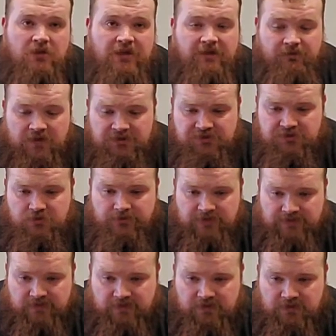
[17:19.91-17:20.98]
The conventional
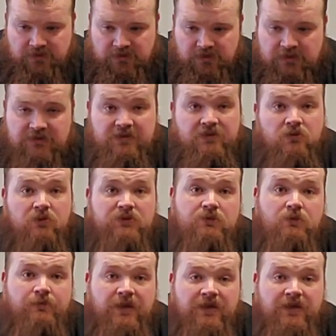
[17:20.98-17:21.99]
method is the old school